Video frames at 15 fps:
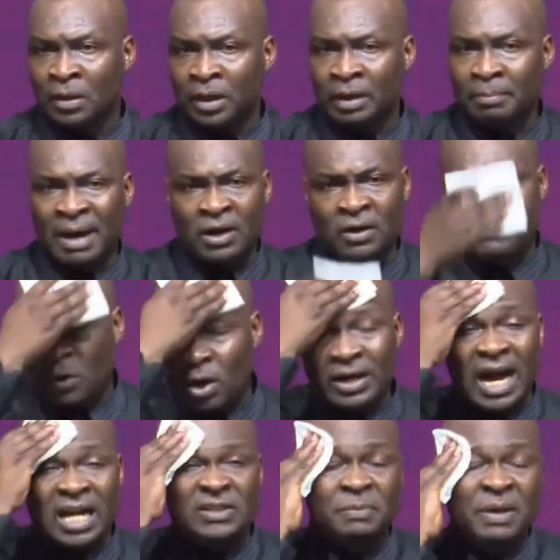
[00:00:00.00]
A man of God
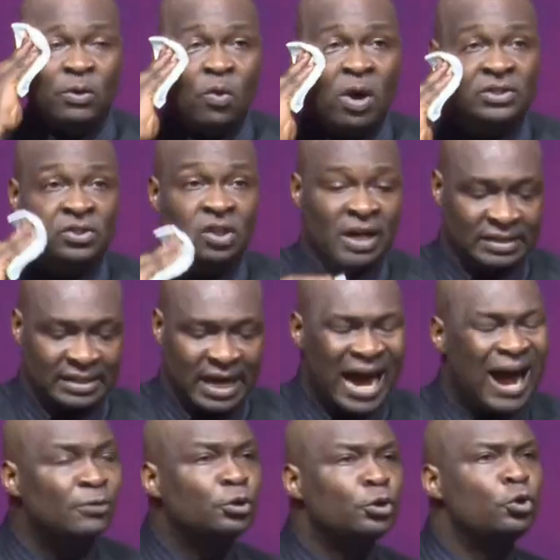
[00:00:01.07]
asked me a question and said,
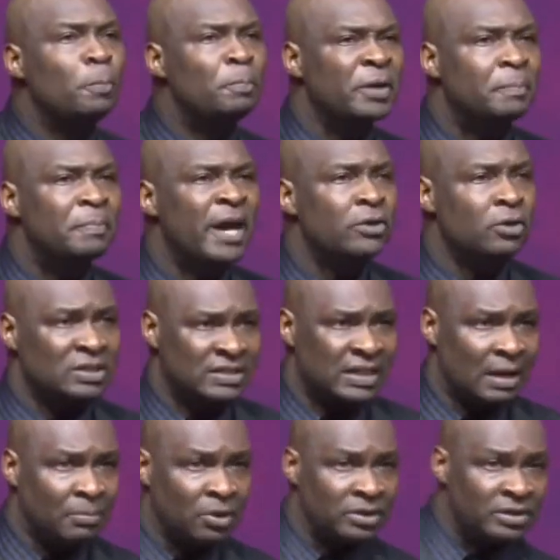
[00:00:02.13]
how do you prepare your
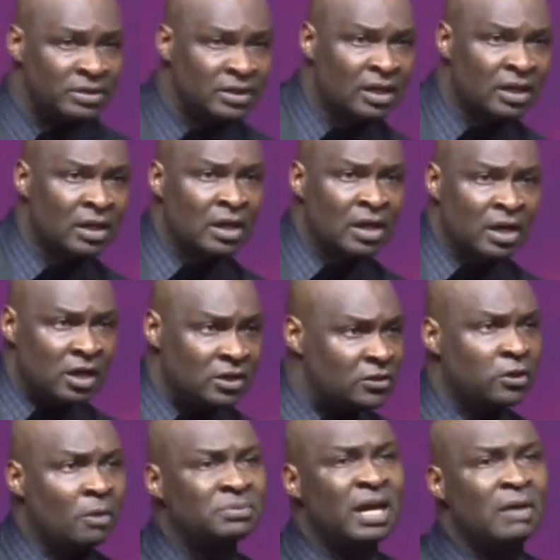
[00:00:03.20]
sermons? Because
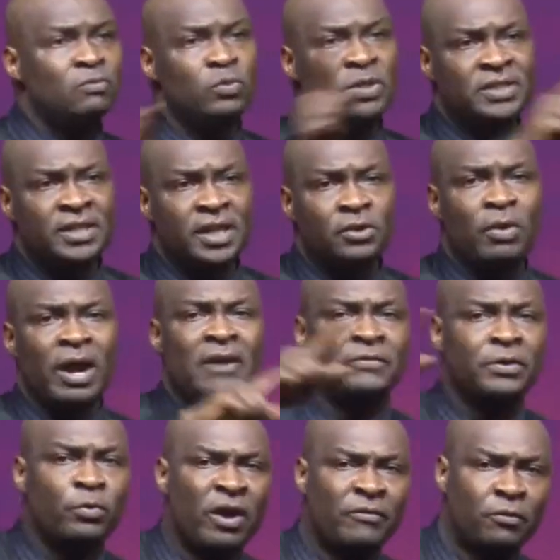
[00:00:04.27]
sometimes we see you
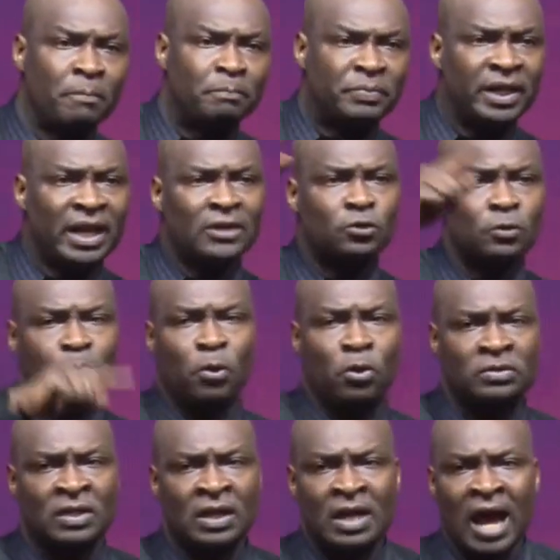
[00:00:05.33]
everywhere from pillar to
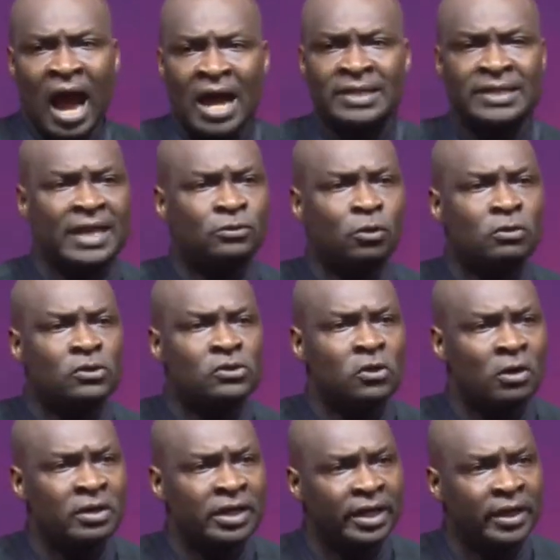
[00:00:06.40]
post and yet on
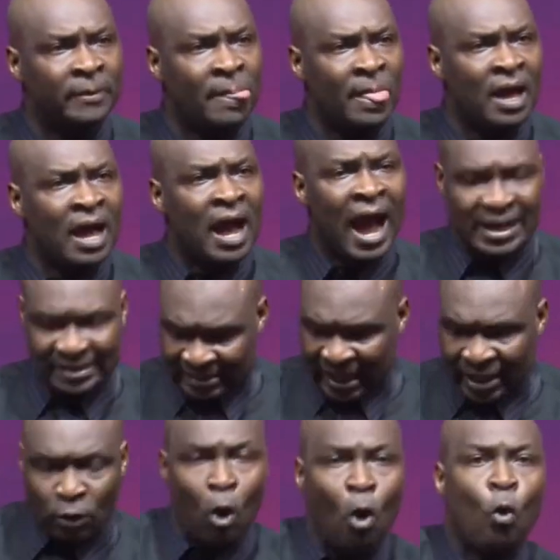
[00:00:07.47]
Sunday. I
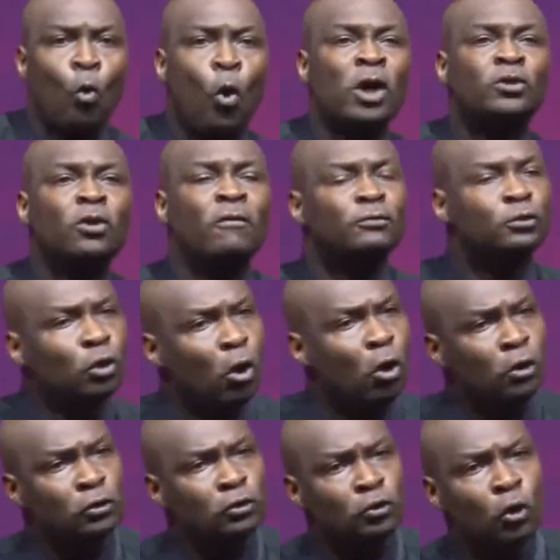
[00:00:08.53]
said, what of
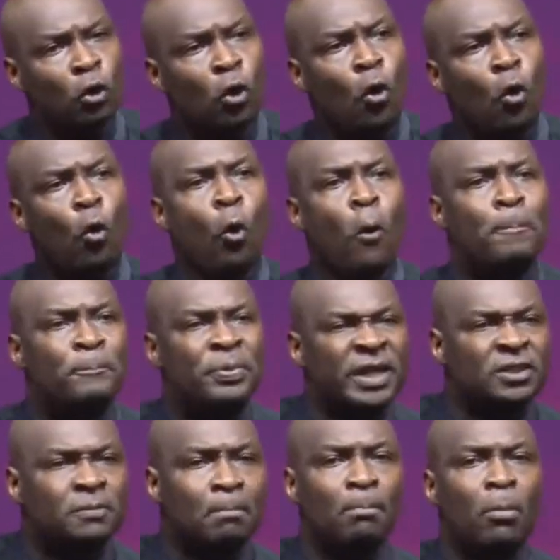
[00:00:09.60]
those who
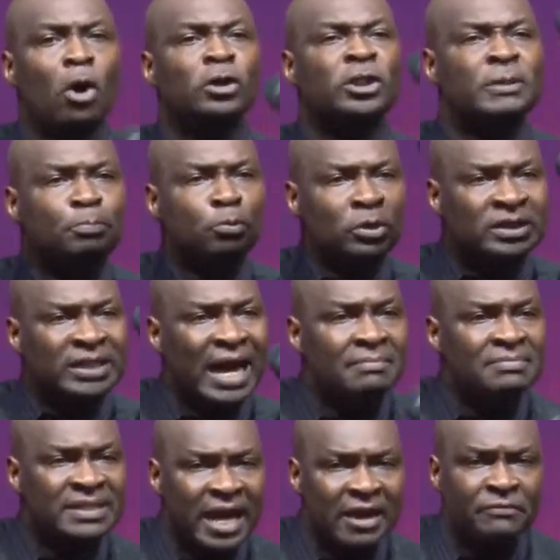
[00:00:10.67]
preach multiple
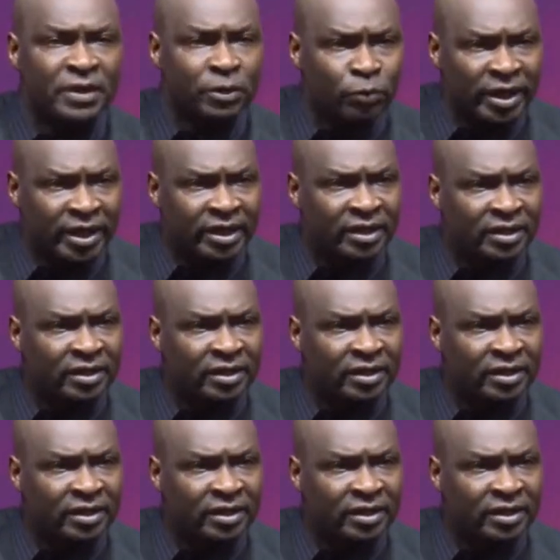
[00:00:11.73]
times every week?